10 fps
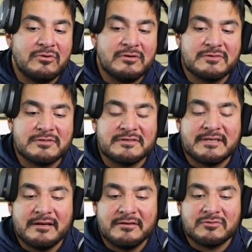all sorts of
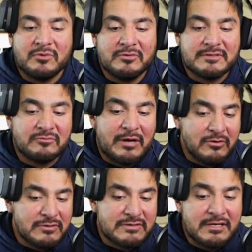towns, roads, and
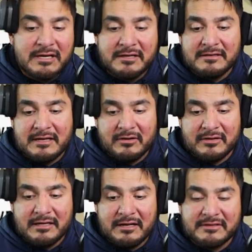routes. Now
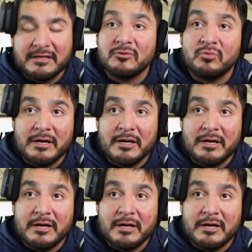get out there and